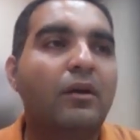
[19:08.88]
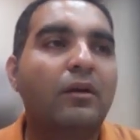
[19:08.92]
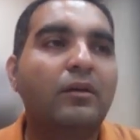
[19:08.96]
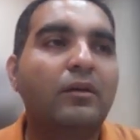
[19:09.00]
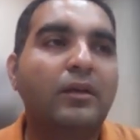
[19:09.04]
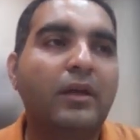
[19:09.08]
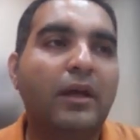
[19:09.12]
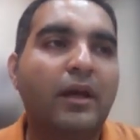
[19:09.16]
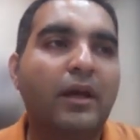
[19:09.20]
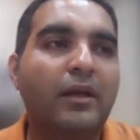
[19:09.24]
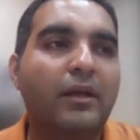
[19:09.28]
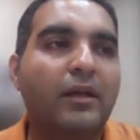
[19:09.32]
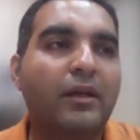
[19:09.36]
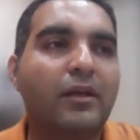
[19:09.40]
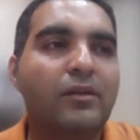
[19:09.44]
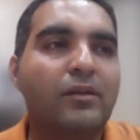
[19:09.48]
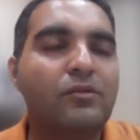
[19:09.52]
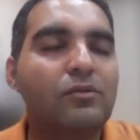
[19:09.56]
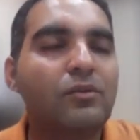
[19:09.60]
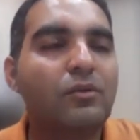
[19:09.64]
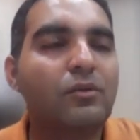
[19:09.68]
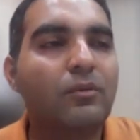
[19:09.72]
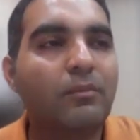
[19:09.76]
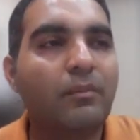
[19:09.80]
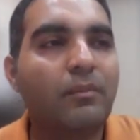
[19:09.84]
yeah.
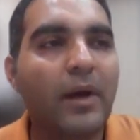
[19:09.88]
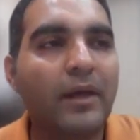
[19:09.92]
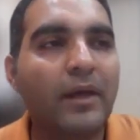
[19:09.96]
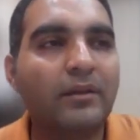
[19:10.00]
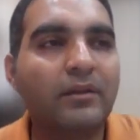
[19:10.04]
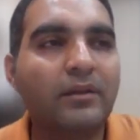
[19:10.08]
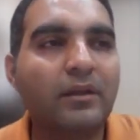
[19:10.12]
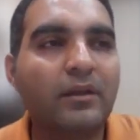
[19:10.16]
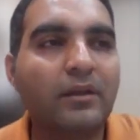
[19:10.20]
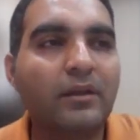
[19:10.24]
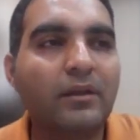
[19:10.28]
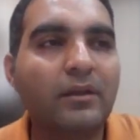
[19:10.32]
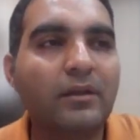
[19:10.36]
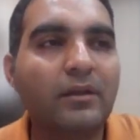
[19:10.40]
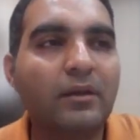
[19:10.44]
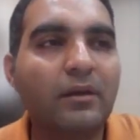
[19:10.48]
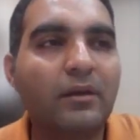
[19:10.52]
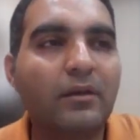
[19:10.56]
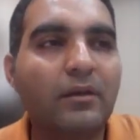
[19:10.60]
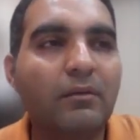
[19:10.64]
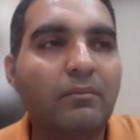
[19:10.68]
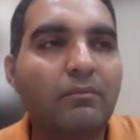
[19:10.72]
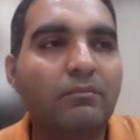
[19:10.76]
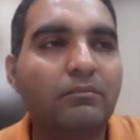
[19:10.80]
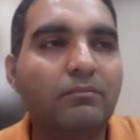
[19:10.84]
So I think
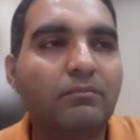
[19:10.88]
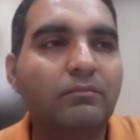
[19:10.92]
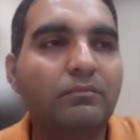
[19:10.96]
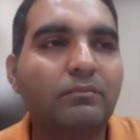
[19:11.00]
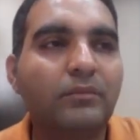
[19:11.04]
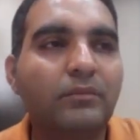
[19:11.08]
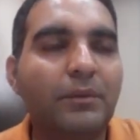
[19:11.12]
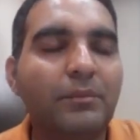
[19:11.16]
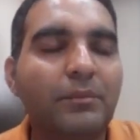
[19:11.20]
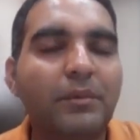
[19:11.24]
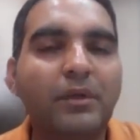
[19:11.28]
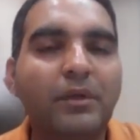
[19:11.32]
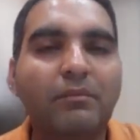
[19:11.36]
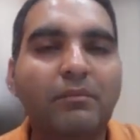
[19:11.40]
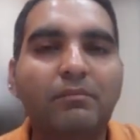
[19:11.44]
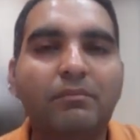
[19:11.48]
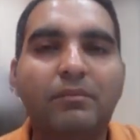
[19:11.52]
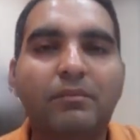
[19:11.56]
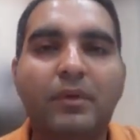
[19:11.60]
maybe